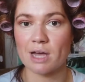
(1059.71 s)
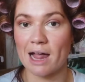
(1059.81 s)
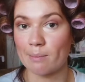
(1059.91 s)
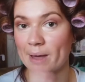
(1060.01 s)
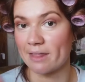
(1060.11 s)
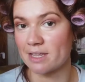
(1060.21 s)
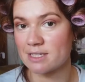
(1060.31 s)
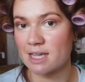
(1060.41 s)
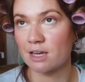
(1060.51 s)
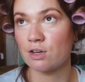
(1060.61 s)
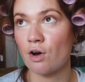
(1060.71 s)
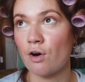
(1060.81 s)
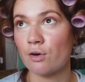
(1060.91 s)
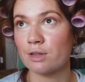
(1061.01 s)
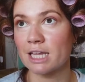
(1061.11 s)
help others, and not
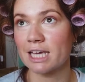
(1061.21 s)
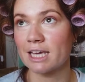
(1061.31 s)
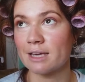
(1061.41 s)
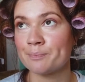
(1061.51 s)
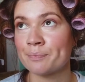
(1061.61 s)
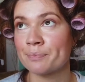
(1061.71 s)
only